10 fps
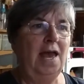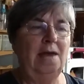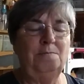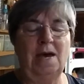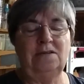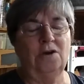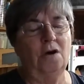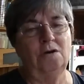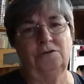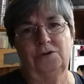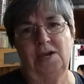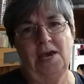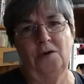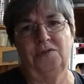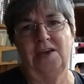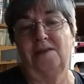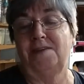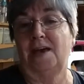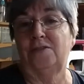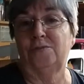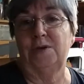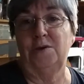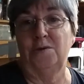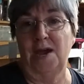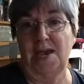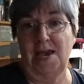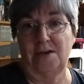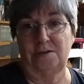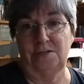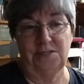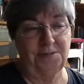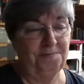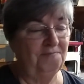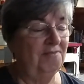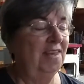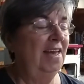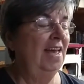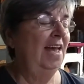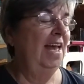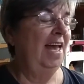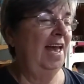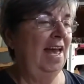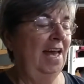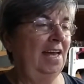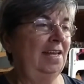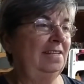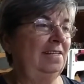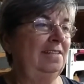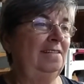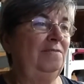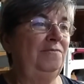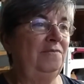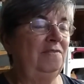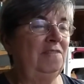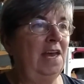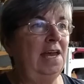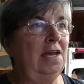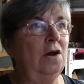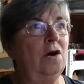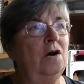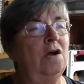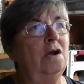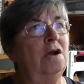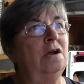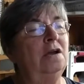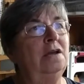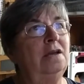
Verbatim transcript: and my dogs are healthy. I've got three greyhounds, and they are